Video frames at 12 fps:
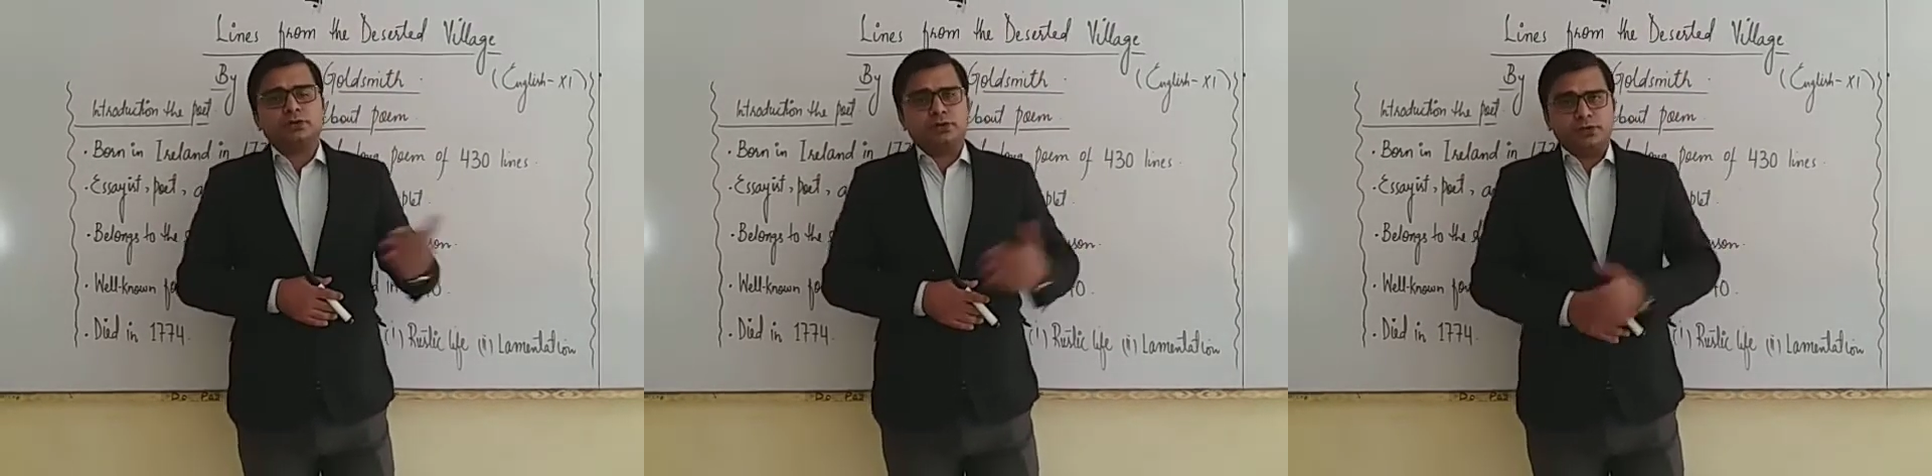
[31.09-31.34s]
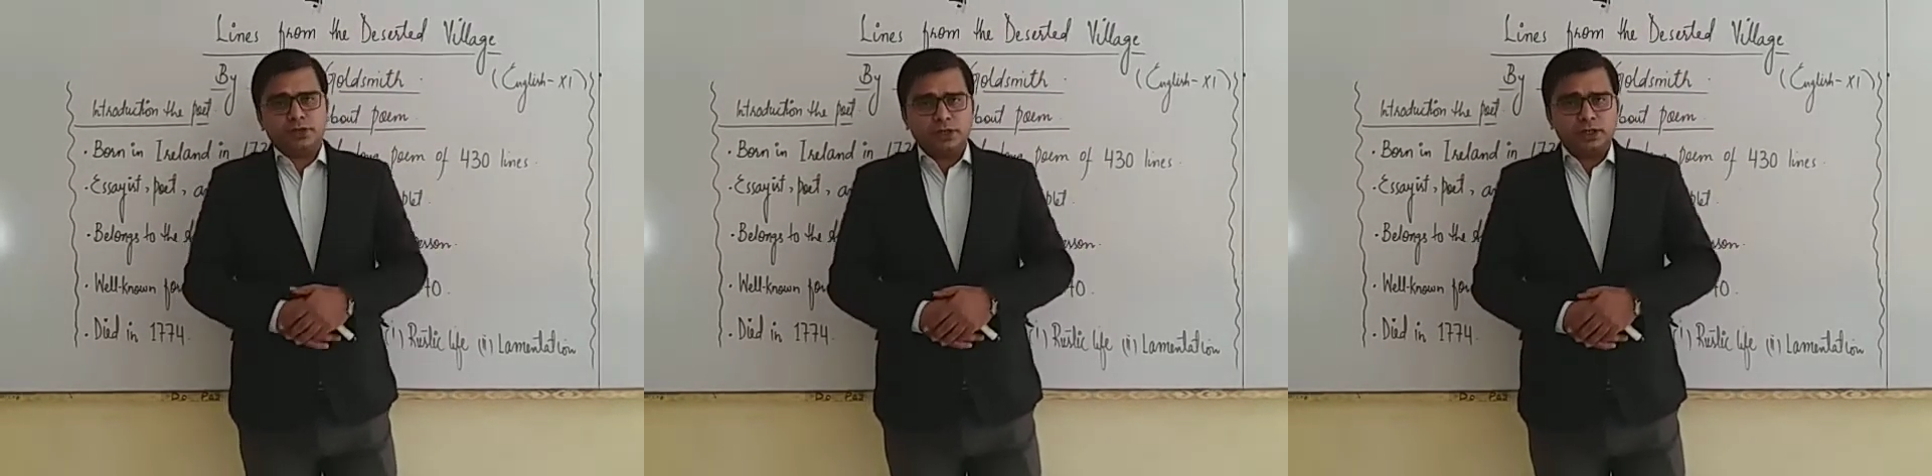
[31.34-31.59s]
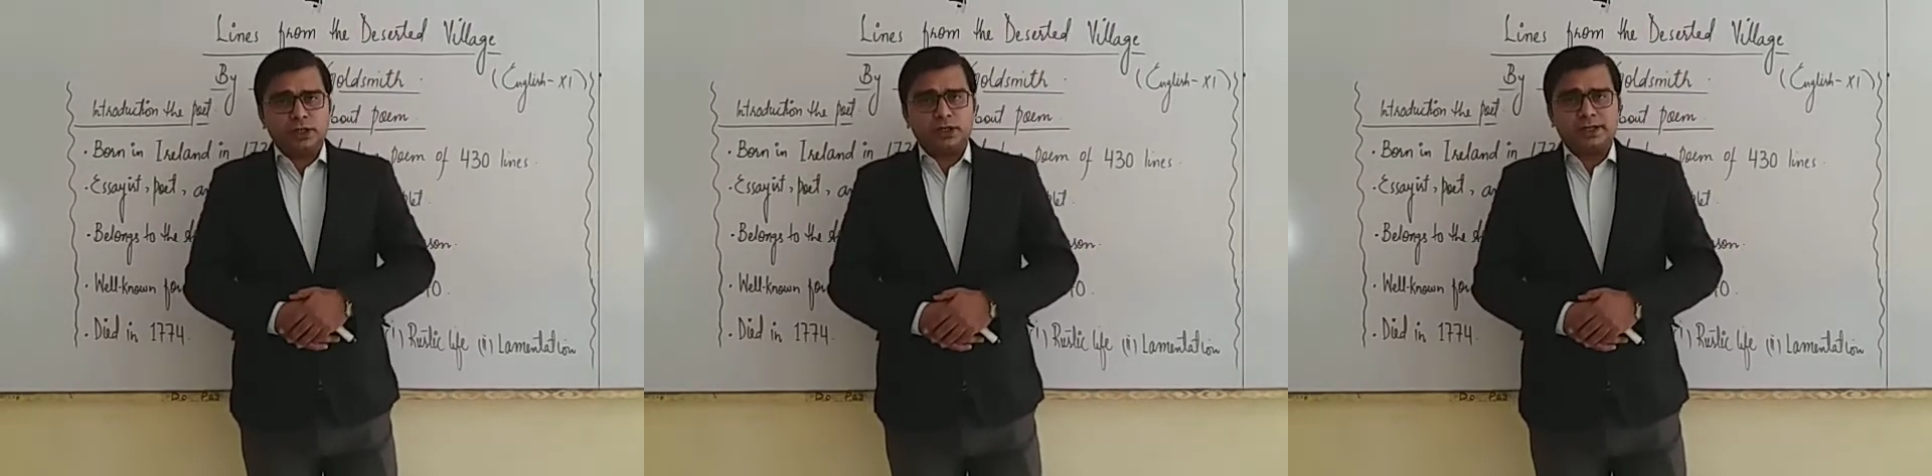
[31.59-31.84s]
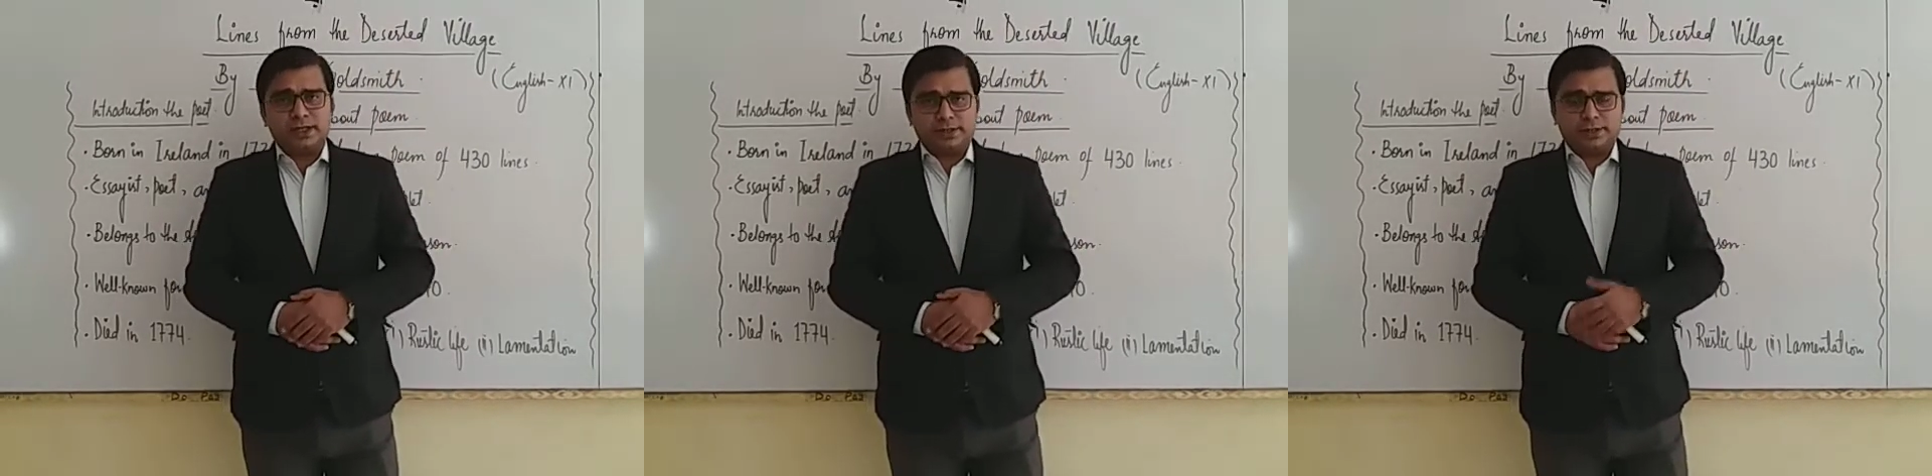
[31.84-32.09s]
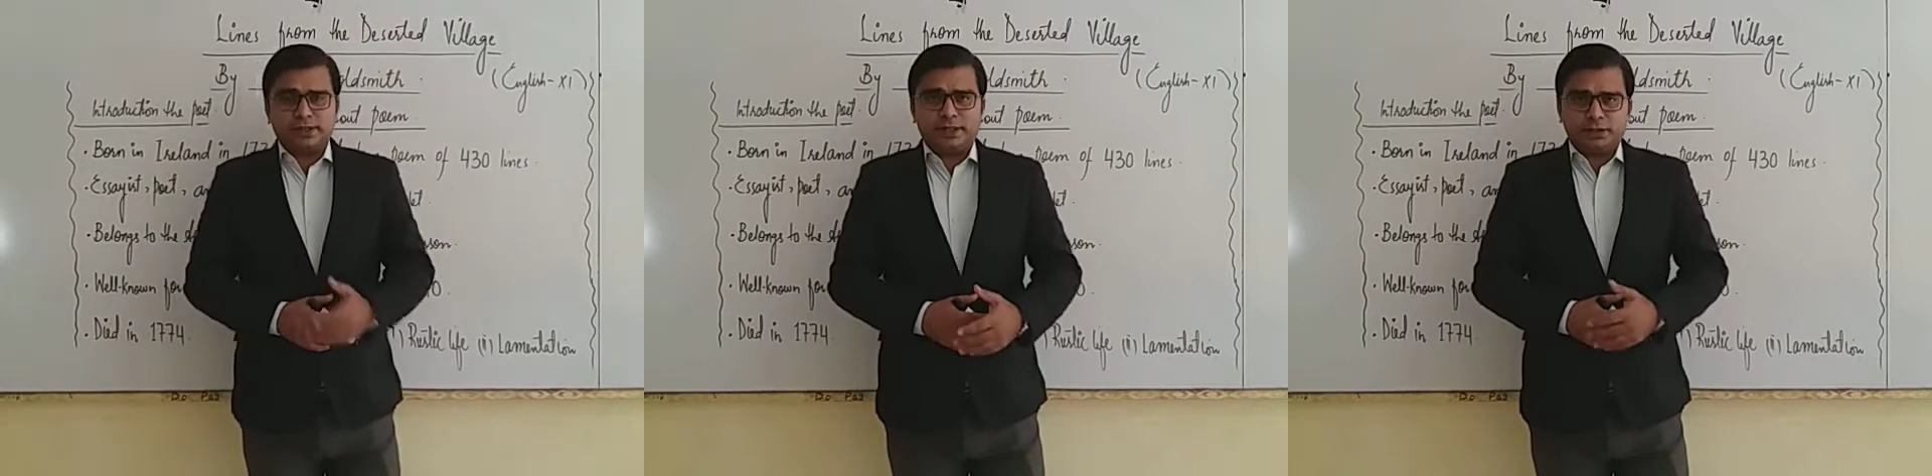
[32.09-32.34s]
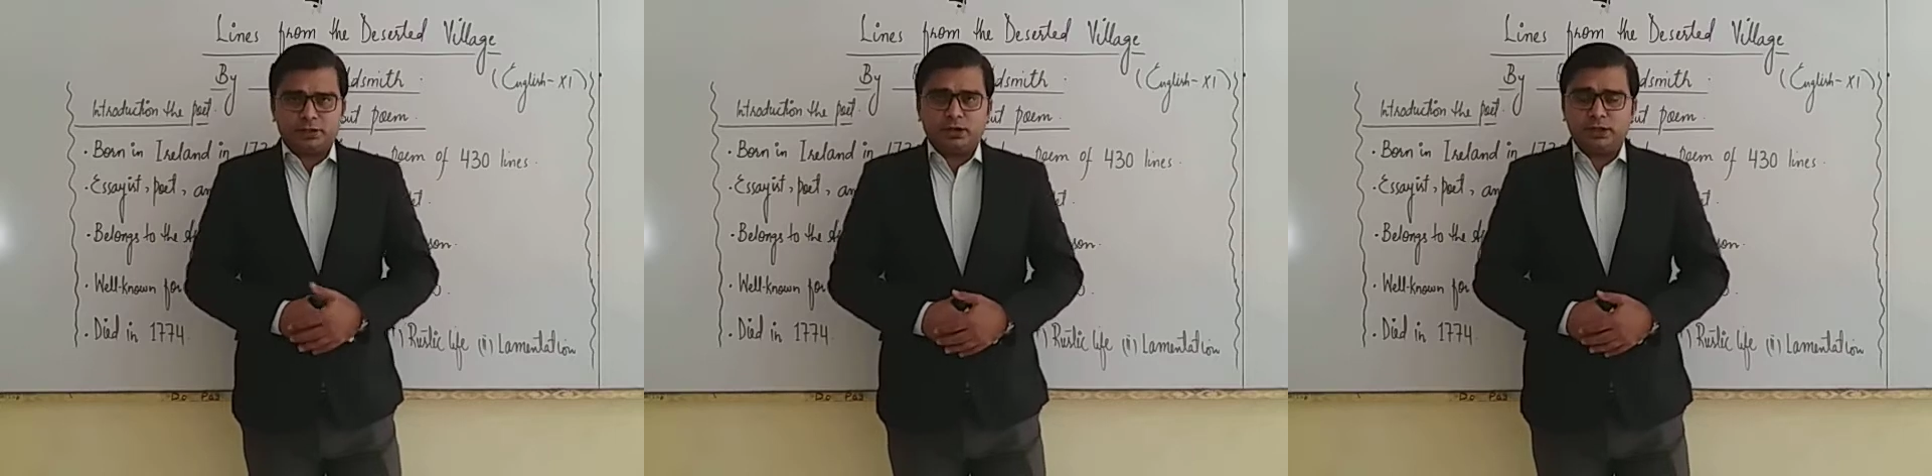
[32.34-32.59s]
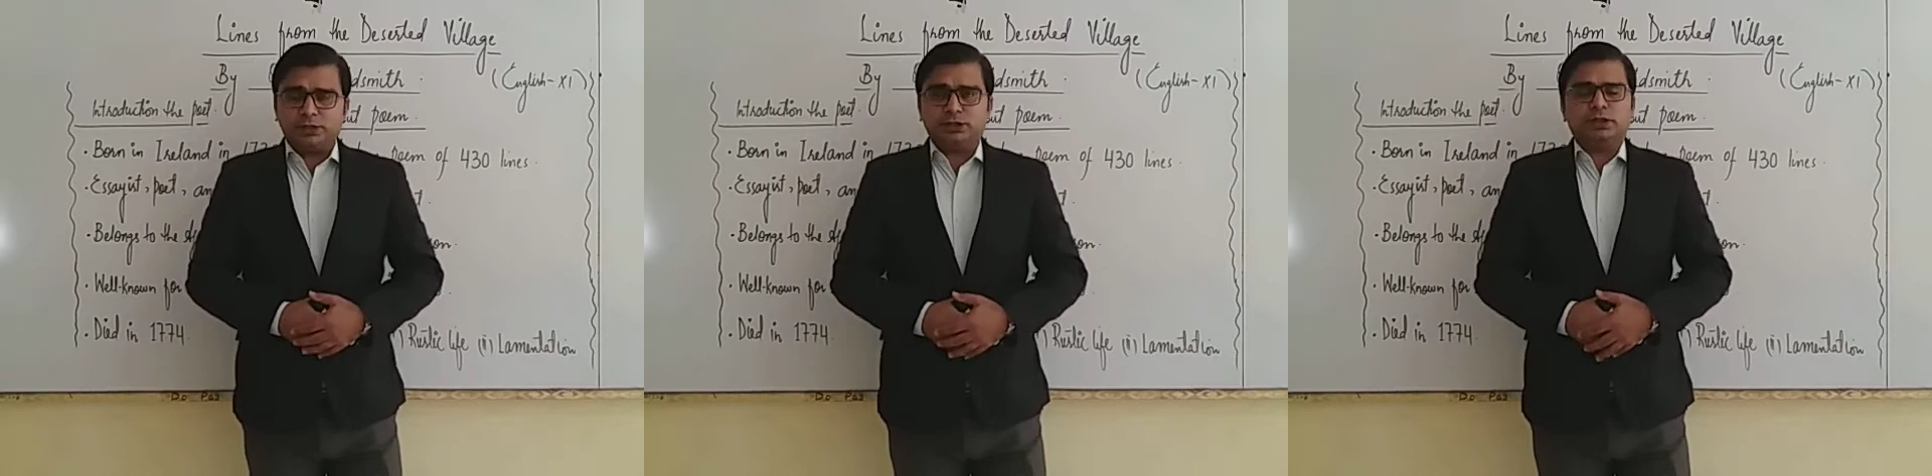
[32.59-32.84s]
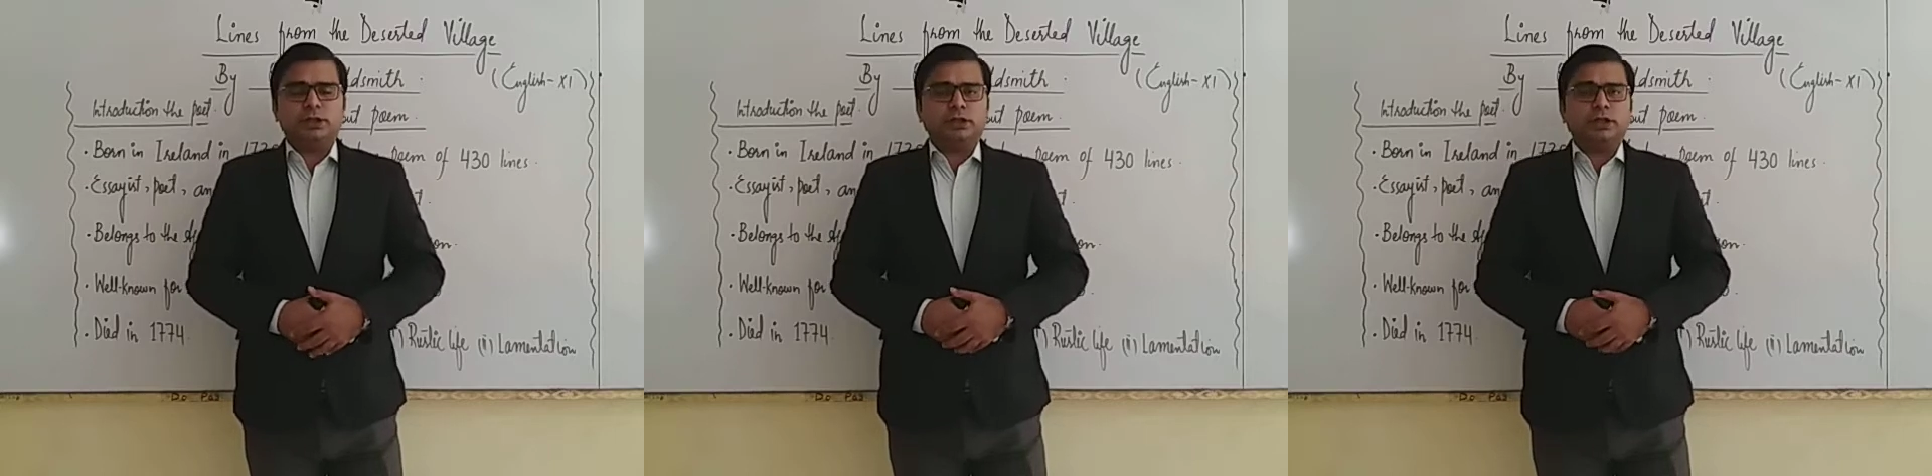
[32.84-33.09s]
physical classes at college
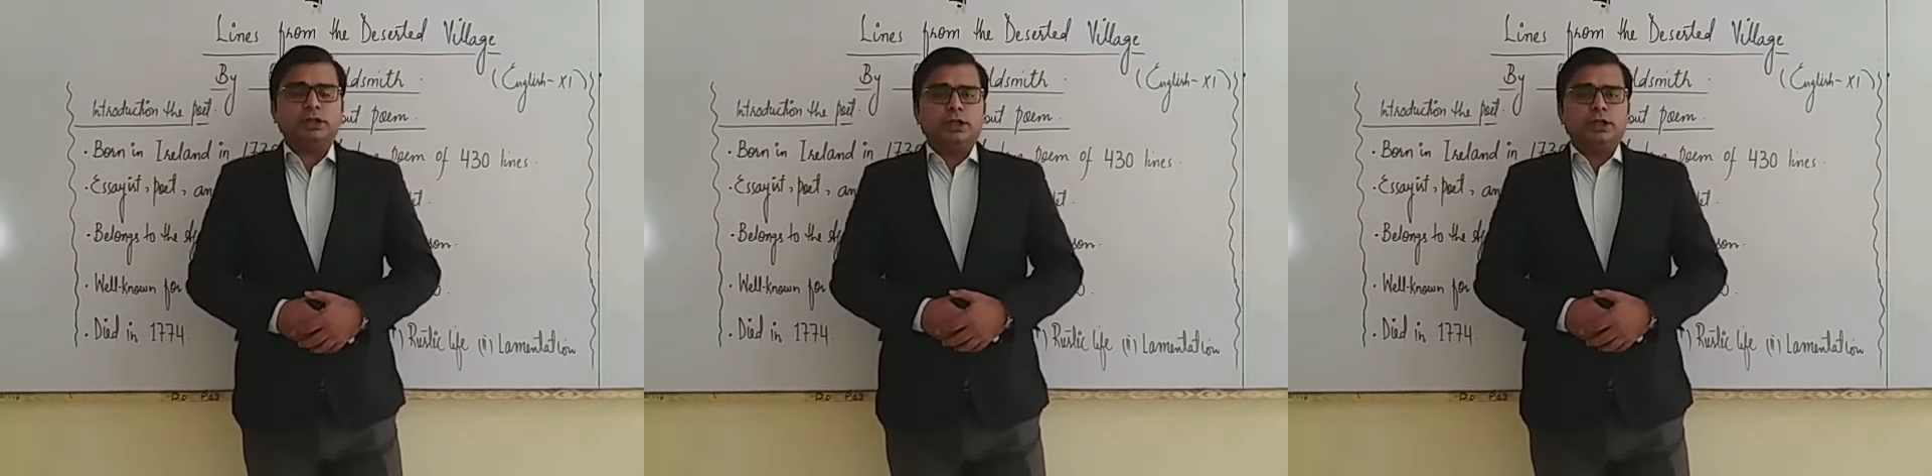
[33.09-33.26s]
here.